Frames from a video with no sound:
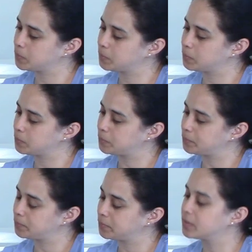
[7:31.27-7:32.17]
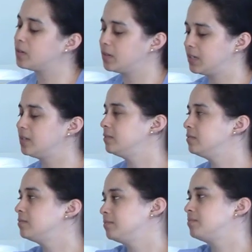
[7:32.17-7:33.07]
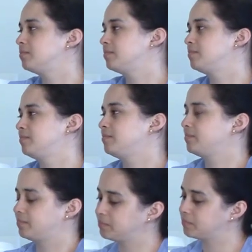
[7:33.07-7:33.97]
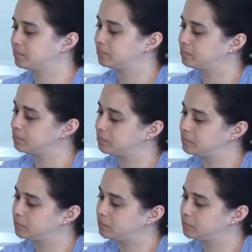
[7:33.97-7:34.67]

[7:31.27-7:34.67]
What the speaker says: (silent)